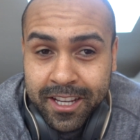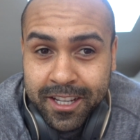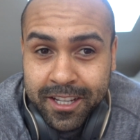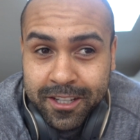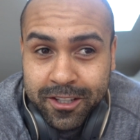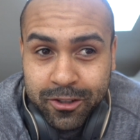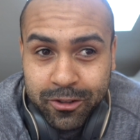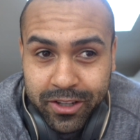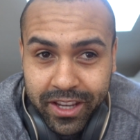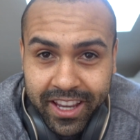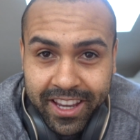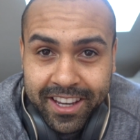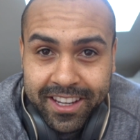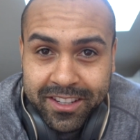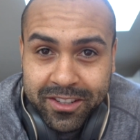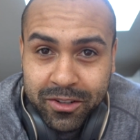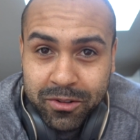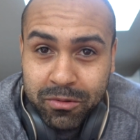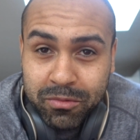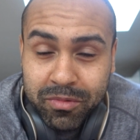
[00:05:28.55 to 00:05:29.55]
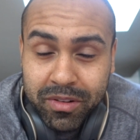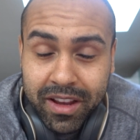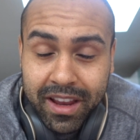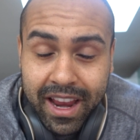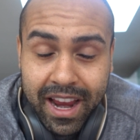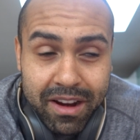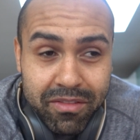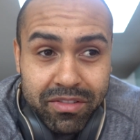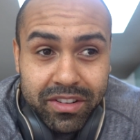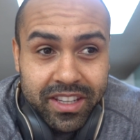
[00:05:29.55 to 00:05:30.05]
So, yeah, so
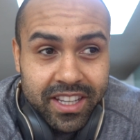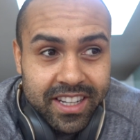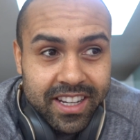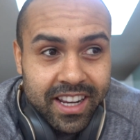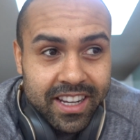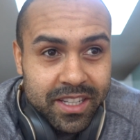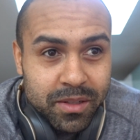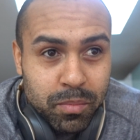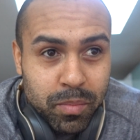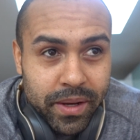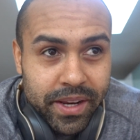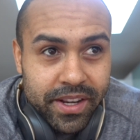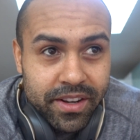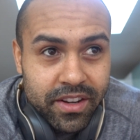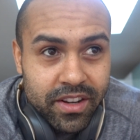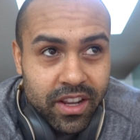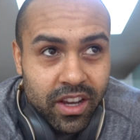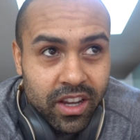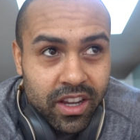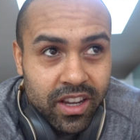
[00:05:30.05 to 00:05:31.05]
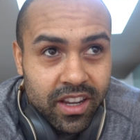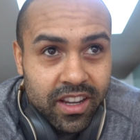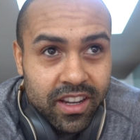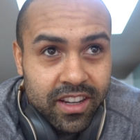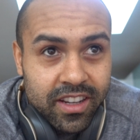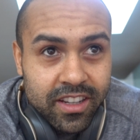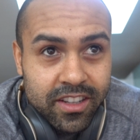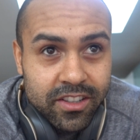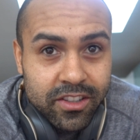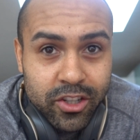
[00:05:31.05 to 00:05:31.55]
everything has been
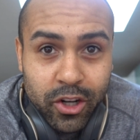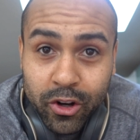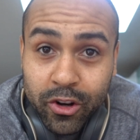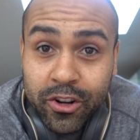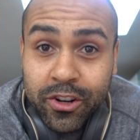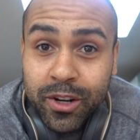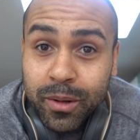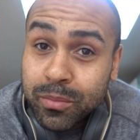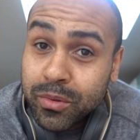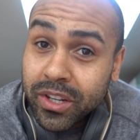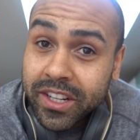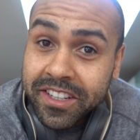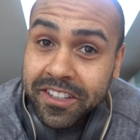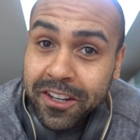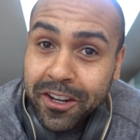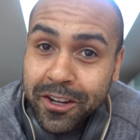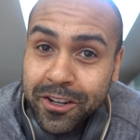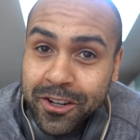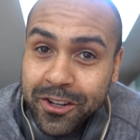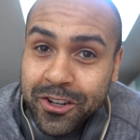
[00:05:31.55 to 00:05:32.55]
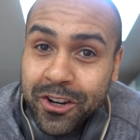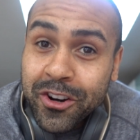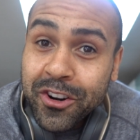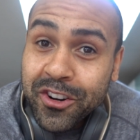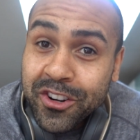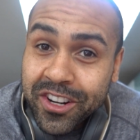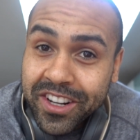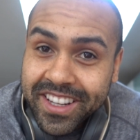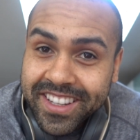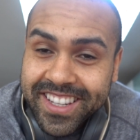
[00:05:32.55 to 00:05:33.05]
turned upside down or
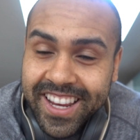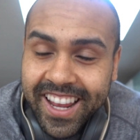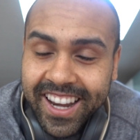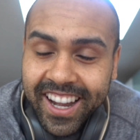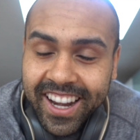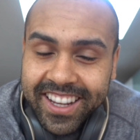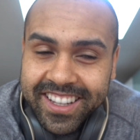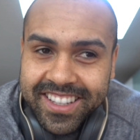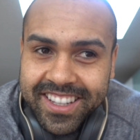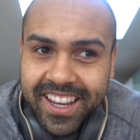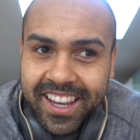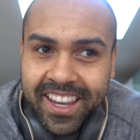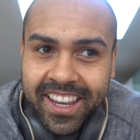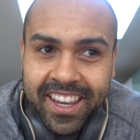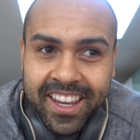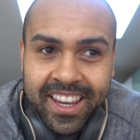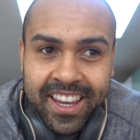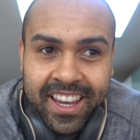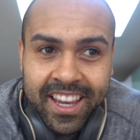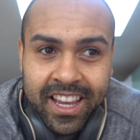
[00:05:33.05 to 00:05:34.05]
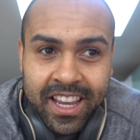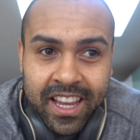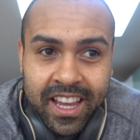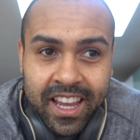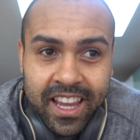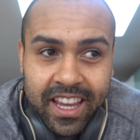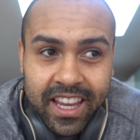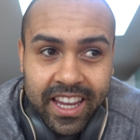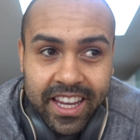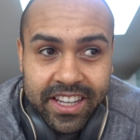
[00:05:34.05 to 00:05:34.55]
turned on its head, let's say,
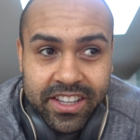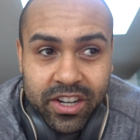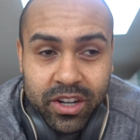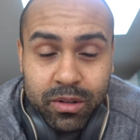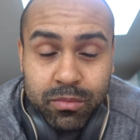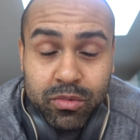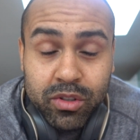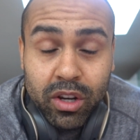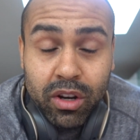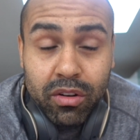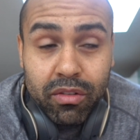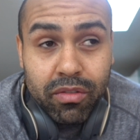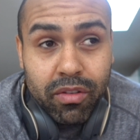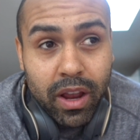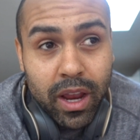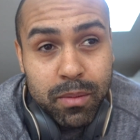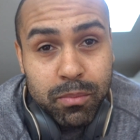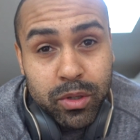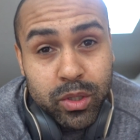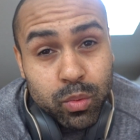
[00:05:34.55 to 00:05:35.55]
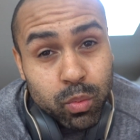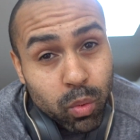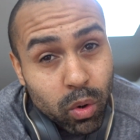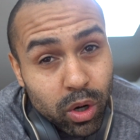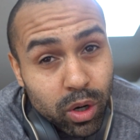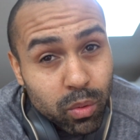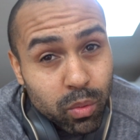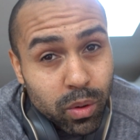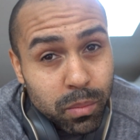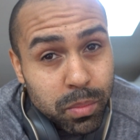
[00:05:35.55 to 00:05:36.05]
in terms of how much
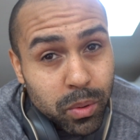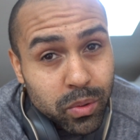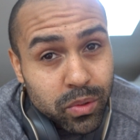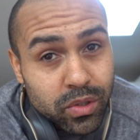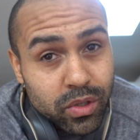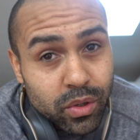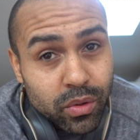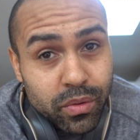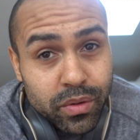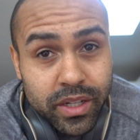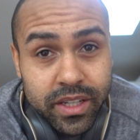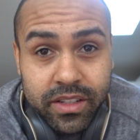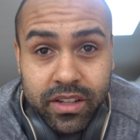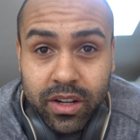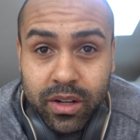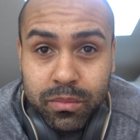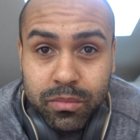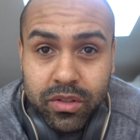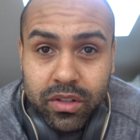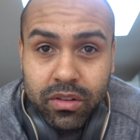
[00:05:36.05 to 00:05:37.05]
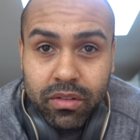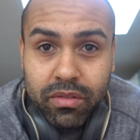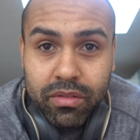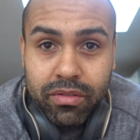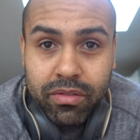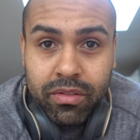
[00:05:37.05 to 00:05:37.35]
work we're both doing, in terms of